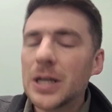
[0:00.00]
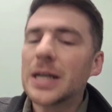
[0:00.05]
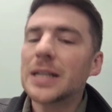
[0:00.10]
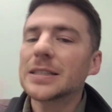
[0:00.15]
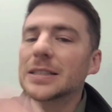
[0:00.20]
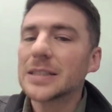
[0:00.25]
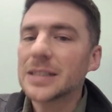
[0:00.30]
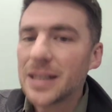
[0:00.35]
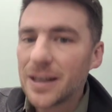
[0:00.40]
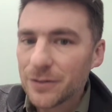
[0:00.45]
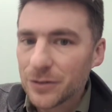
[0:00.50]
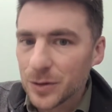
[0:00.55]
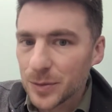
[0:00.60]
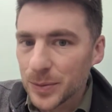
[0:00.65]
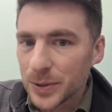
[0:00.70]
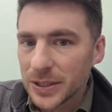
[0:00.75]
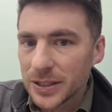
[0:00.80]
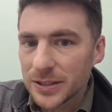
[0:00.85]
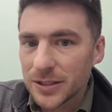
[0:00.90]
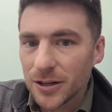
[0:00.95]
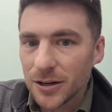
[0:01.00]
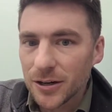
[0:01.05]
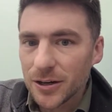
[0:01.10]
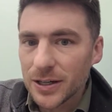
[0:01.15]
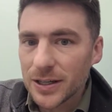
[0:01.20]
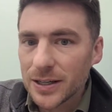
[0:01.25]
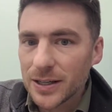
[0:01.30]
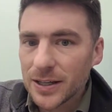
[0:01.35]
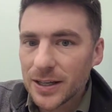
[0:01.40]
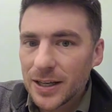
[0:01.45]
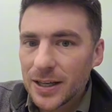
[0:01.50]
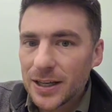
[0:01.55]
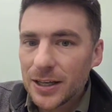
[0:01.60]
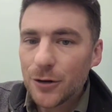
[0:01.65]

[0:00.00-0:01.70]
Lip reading: just left the military,